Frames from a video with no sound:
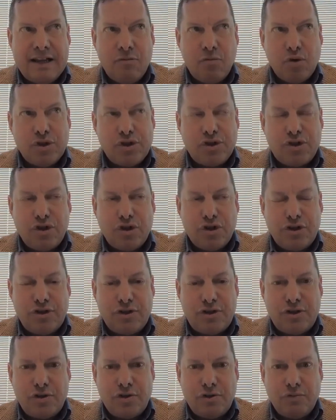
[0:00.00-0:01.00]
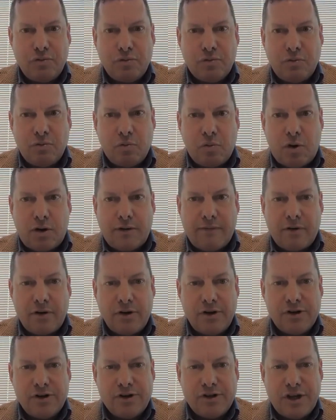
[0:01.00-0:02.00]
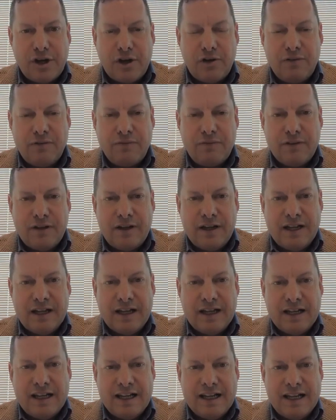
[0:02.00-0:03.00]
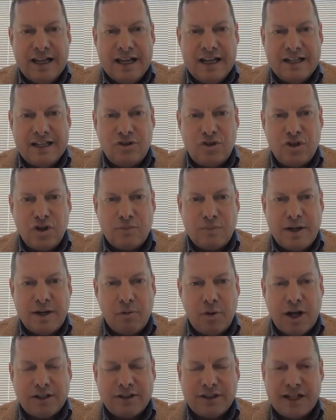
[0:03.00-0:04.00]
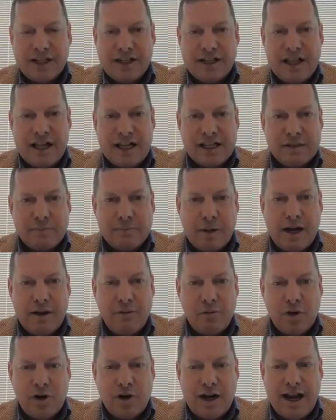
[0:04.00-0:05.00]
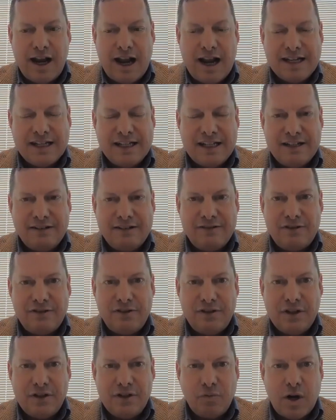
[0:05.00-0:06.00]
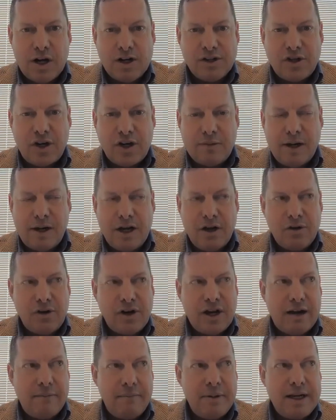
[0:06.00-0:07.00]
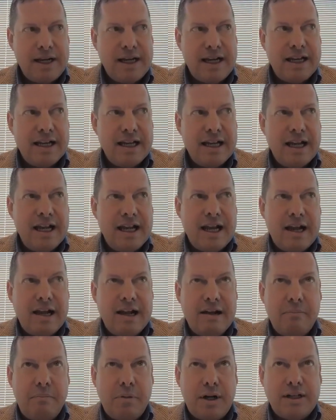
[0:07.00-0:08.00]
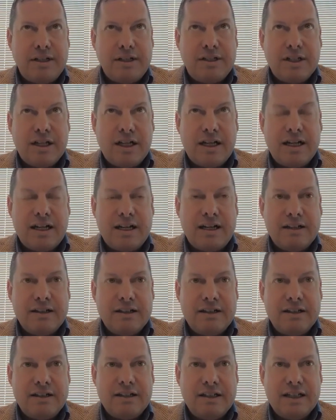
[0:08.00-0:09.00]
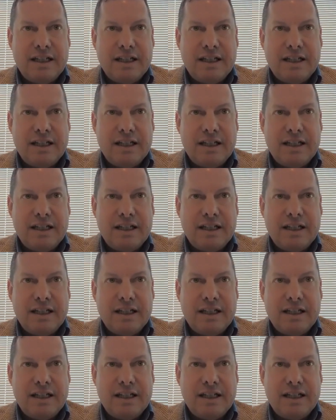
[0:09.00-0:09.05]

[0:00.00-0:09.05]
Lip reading: it was good to work for yourself. And it took me a while to get to that spot where I did, want to start my own company. But that